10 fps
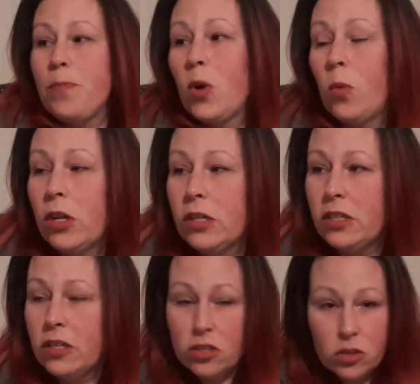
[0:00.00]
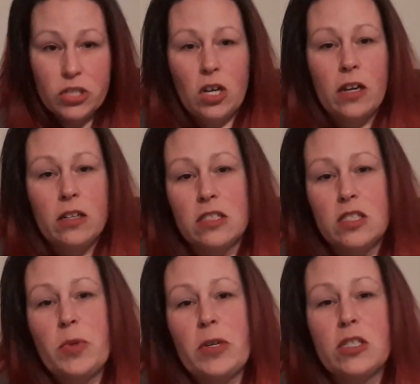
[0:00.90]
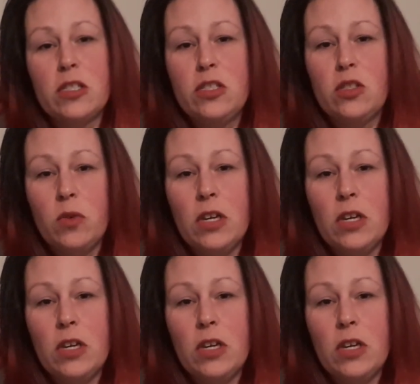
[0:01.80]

what it does to a child, especially so